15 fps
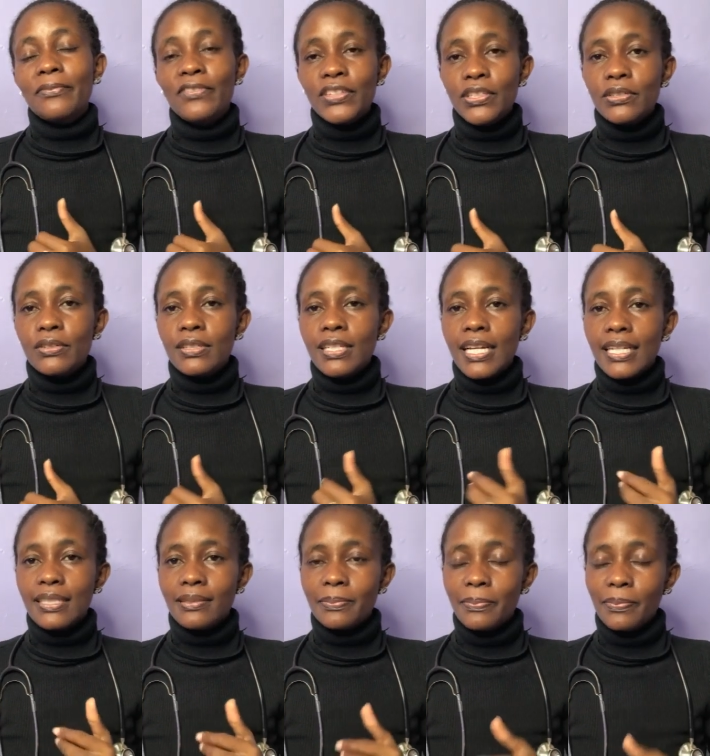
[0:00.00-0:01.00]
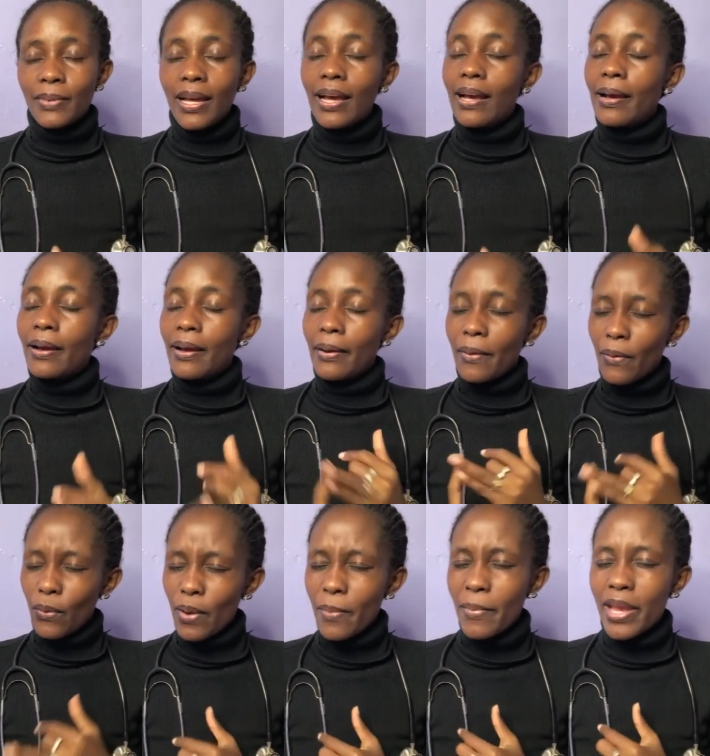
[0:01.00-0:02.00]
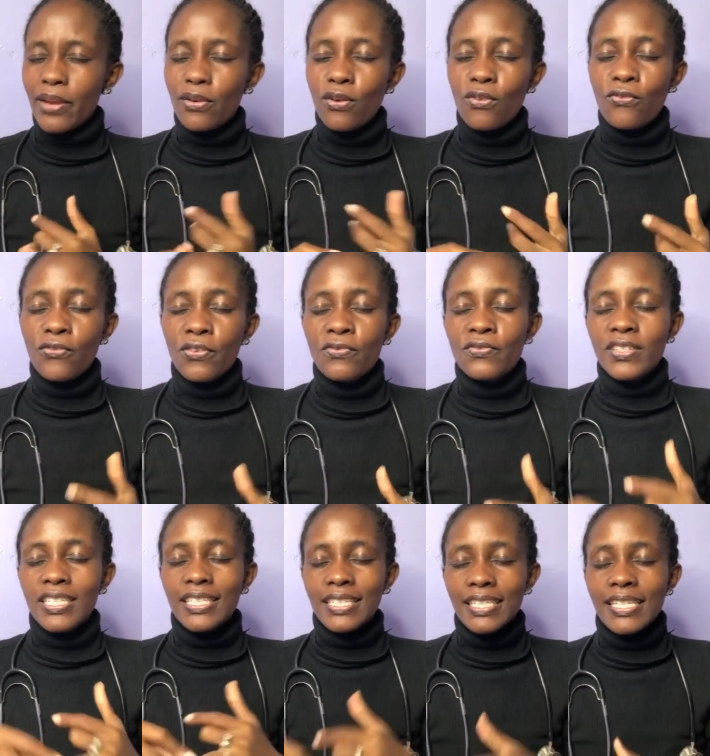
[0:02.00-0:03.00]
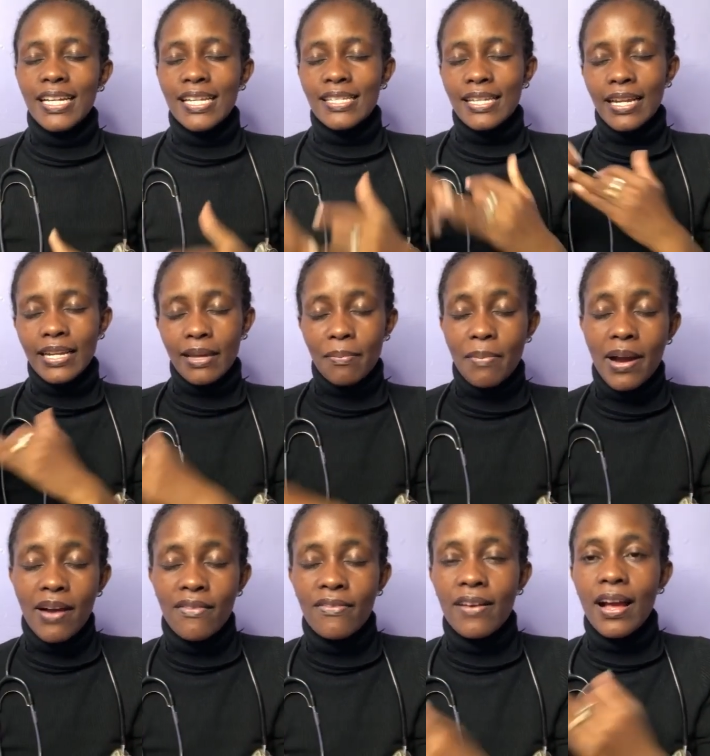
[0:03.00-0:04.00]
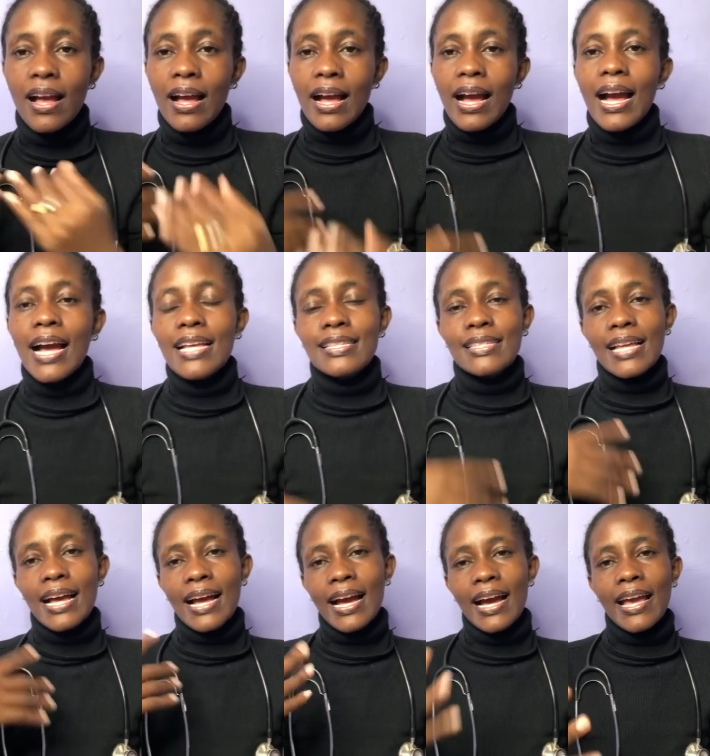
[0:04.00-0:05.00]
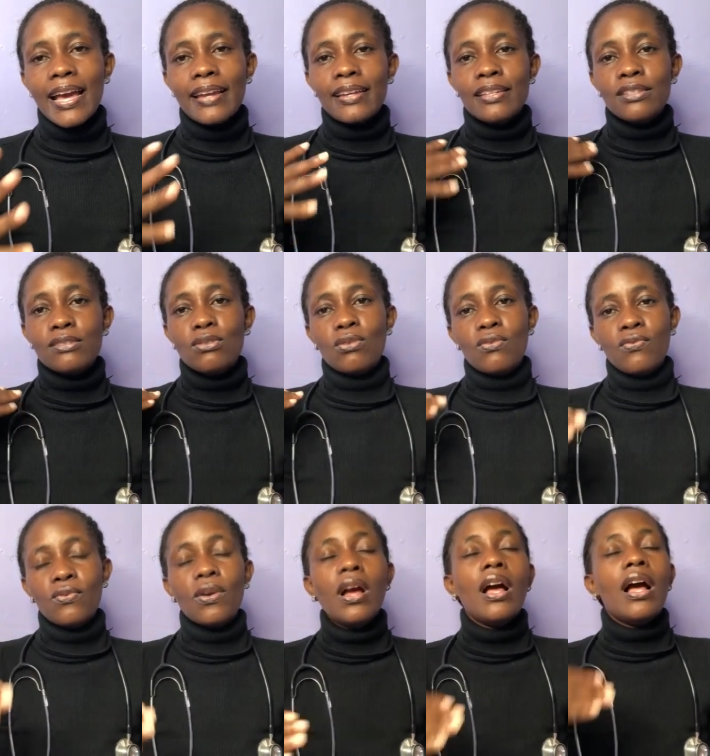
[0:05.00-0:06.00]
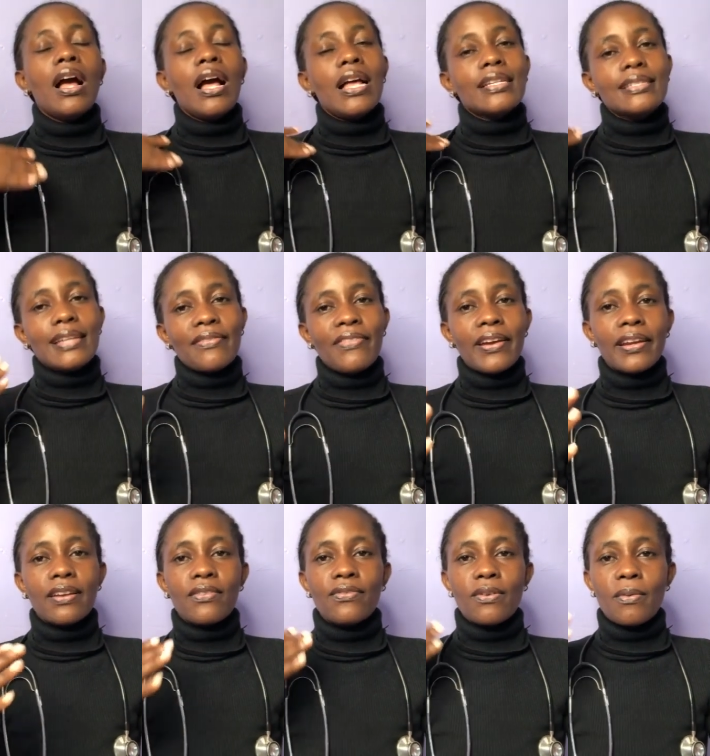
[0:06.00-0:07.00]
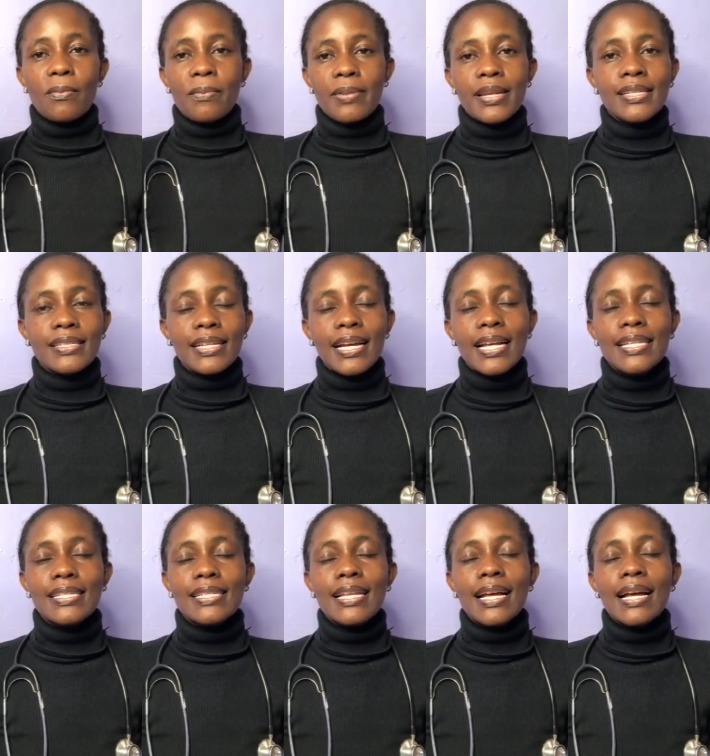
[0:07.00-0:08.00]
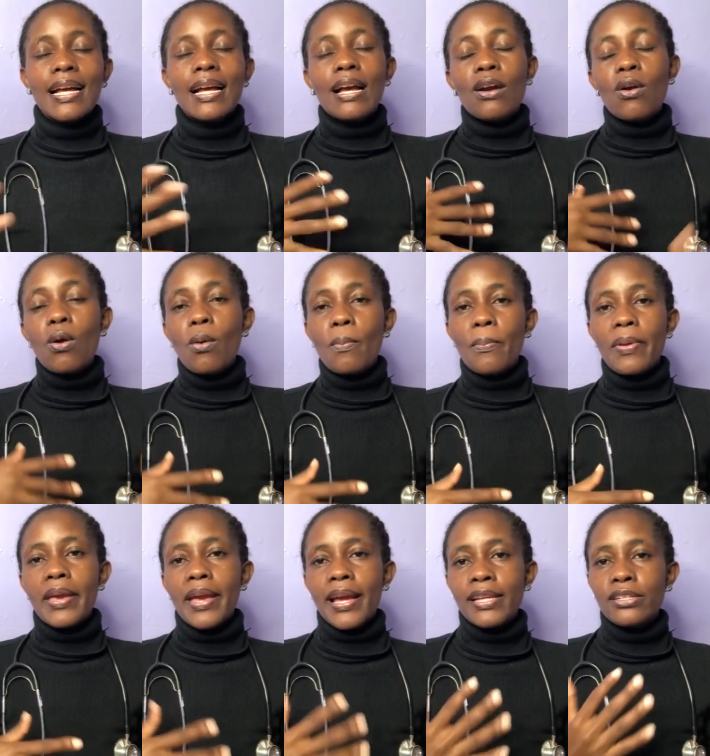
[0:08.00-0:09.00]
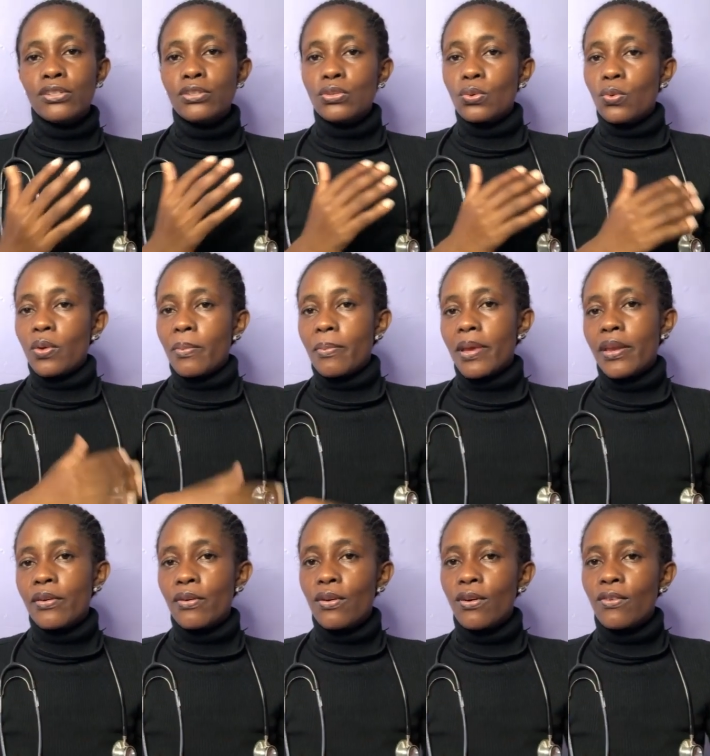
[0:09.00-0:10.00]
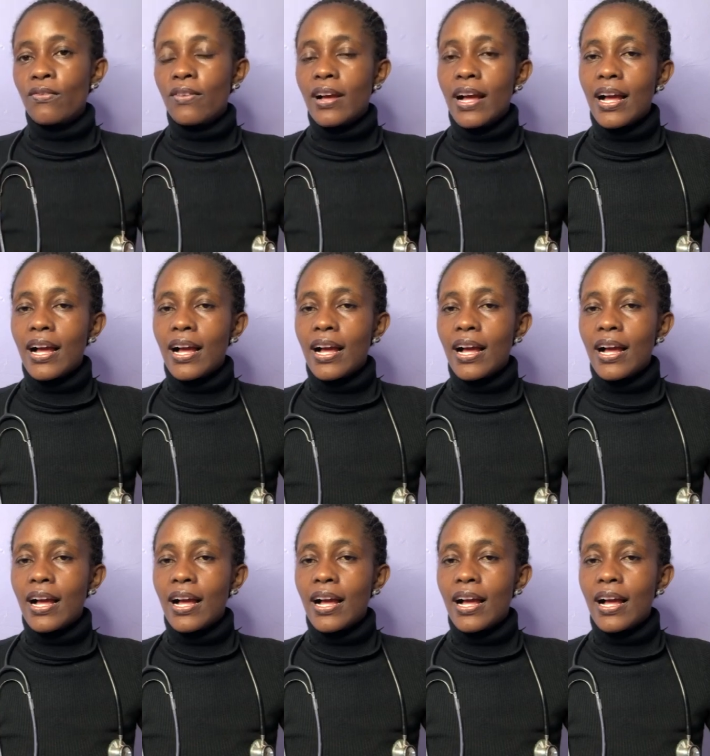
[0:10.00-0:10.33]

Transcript: video that women of 50 years and above has a higher risk of suffering from breast cancer compared to women of